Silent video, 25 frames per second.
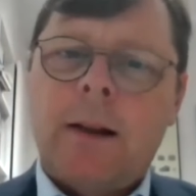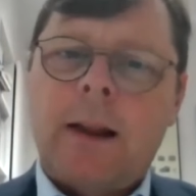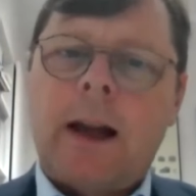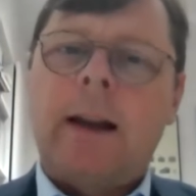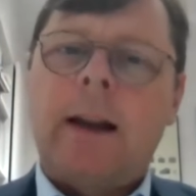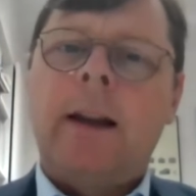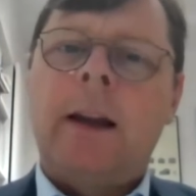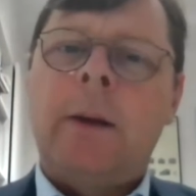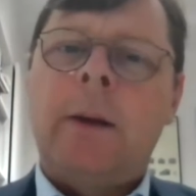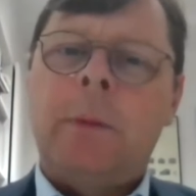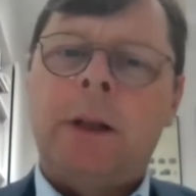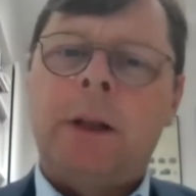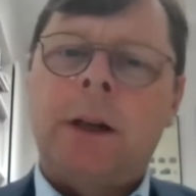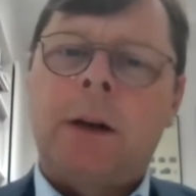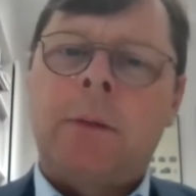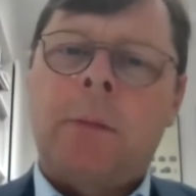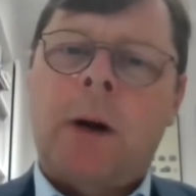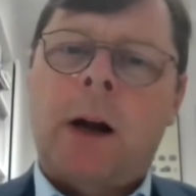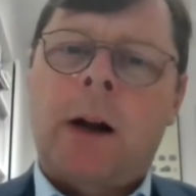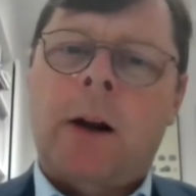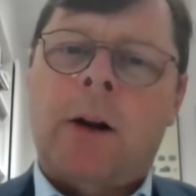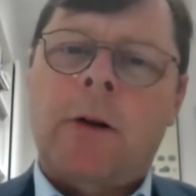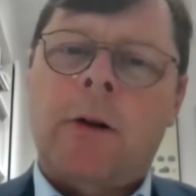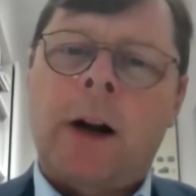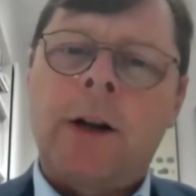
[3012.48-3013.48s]
that limited
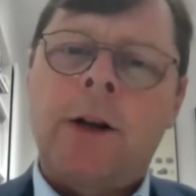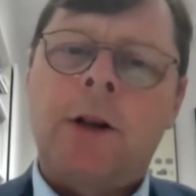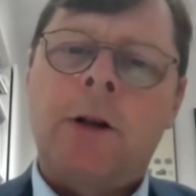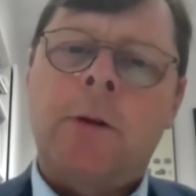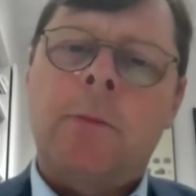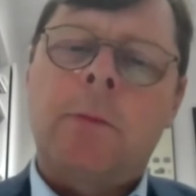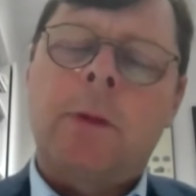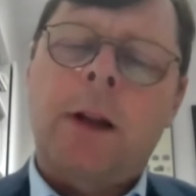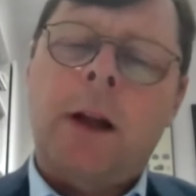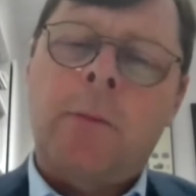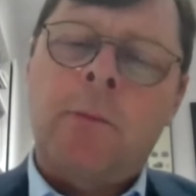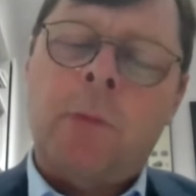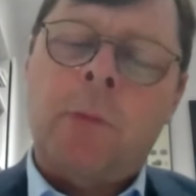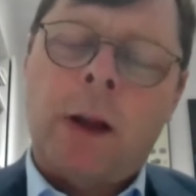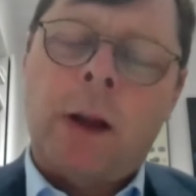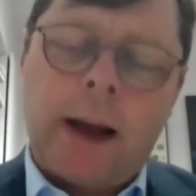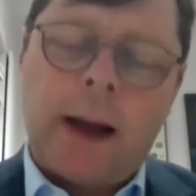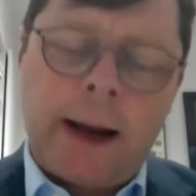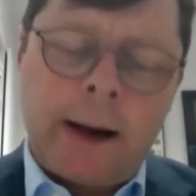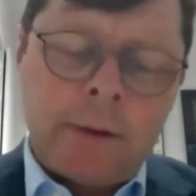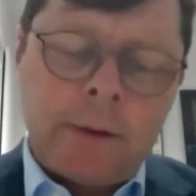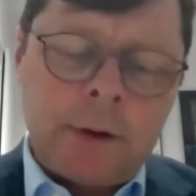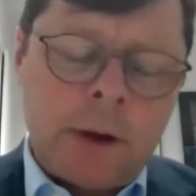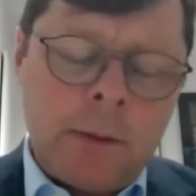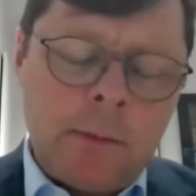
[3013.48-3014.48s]
migration. But then when the
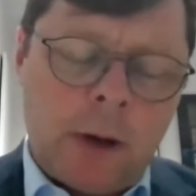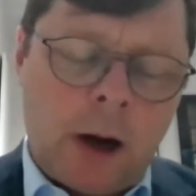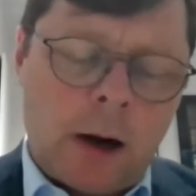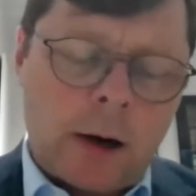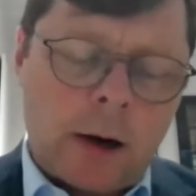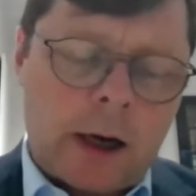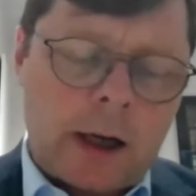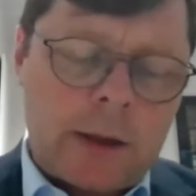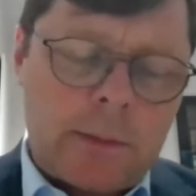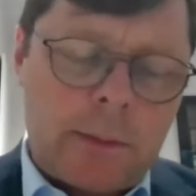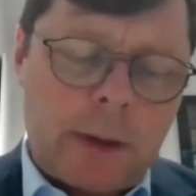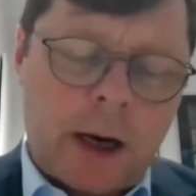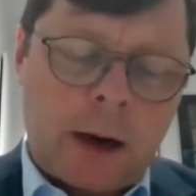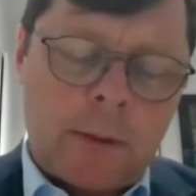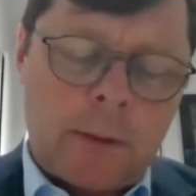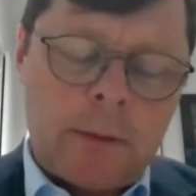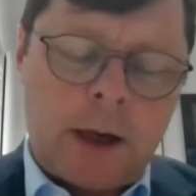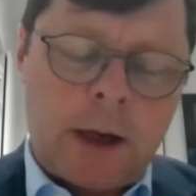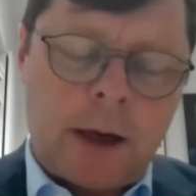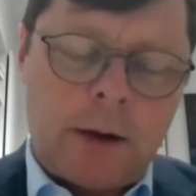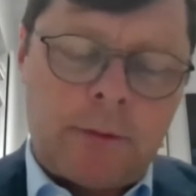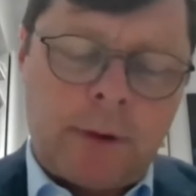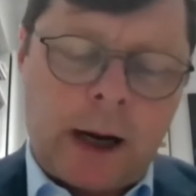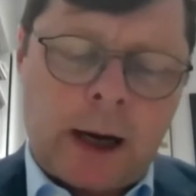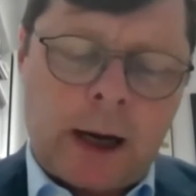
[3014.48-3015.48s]
housing markets become
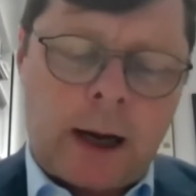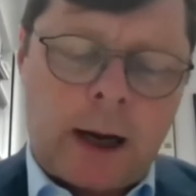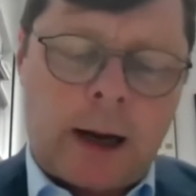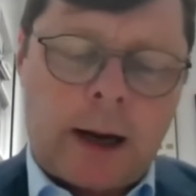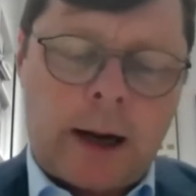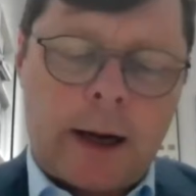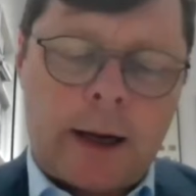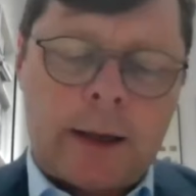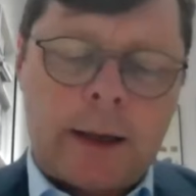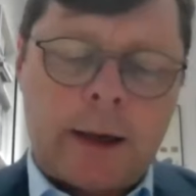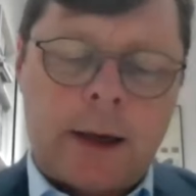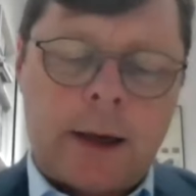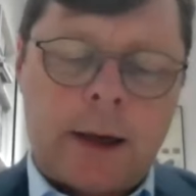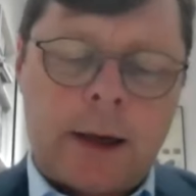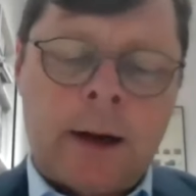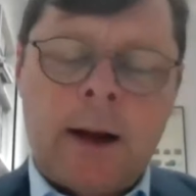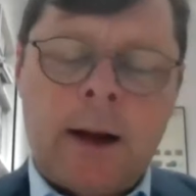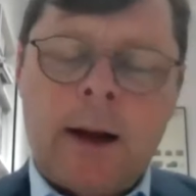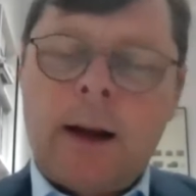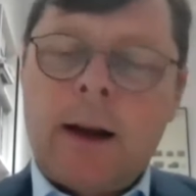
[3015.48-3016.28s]
deregulated,